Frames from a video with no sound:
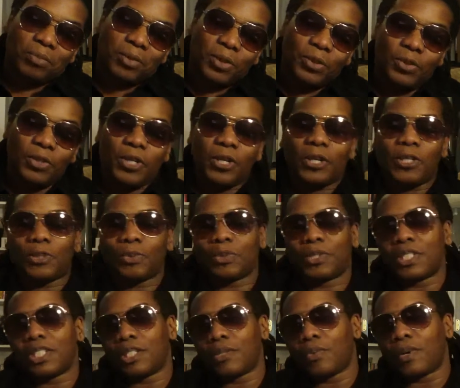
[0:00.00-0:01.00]
Who knows?
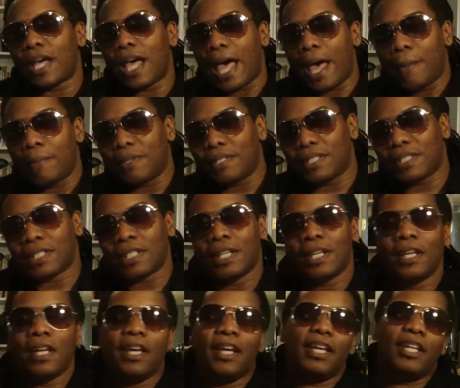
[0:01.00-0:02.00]
We'll see what happens.
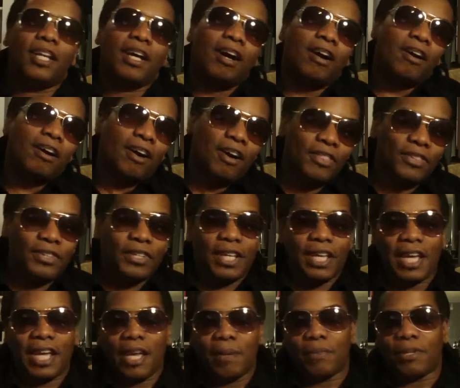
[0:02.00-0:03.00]
In our other
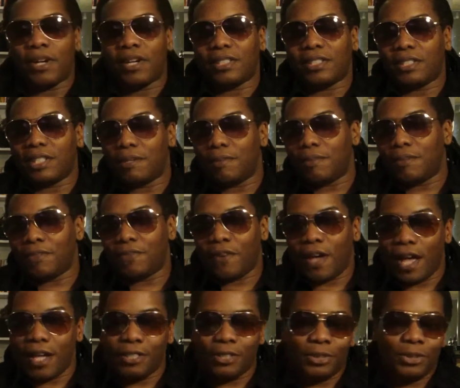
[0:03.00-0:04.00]
game, in our
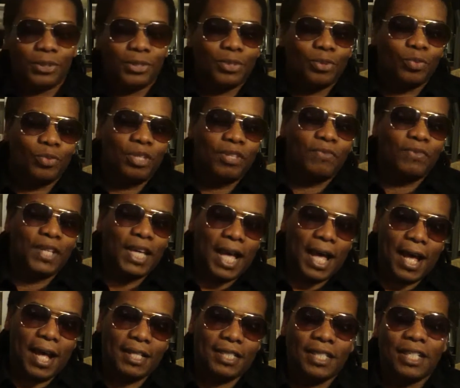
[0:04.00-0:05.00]
semifinals, we've
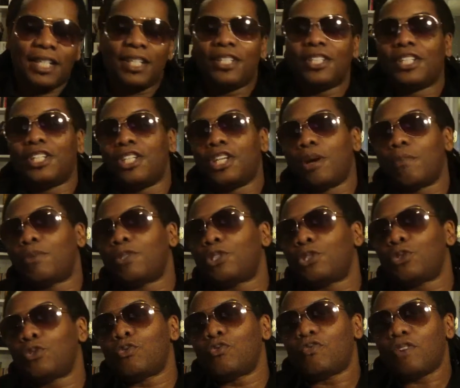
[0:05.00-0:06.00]
got the number
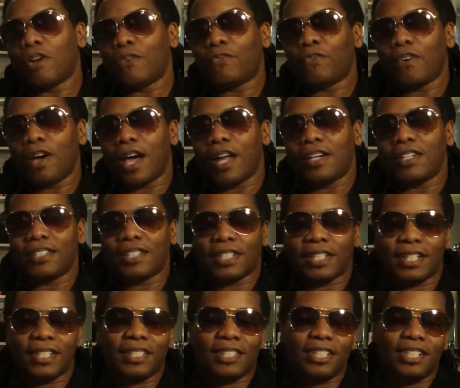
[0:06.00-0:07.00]
two Rough Riders
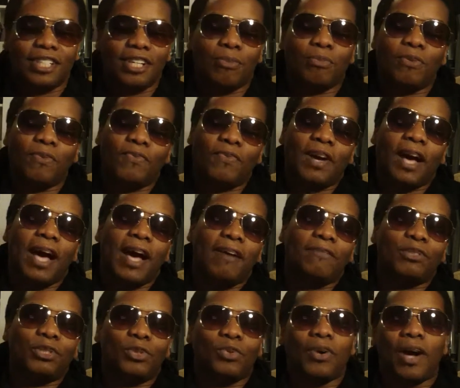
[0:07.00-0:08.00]
against the number
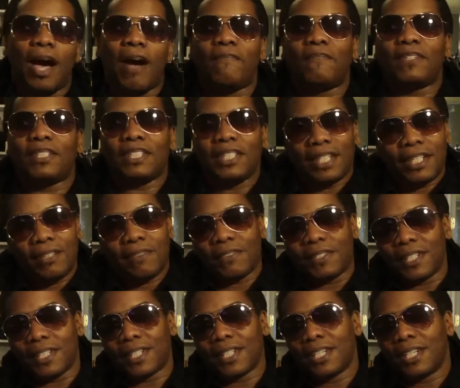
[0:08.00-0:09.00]
five Too Hot for
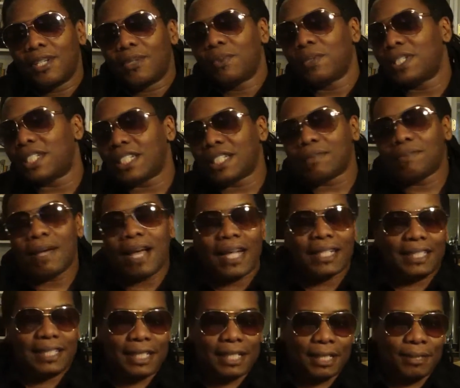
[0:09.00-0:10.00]
TV, which is
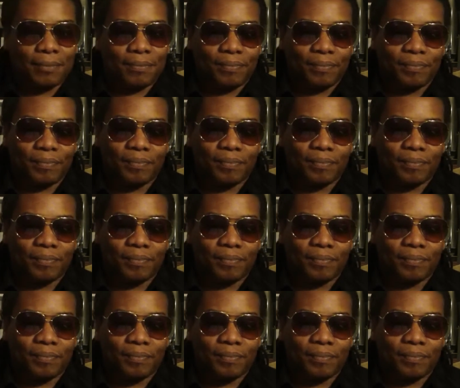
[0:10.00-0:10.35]
my team.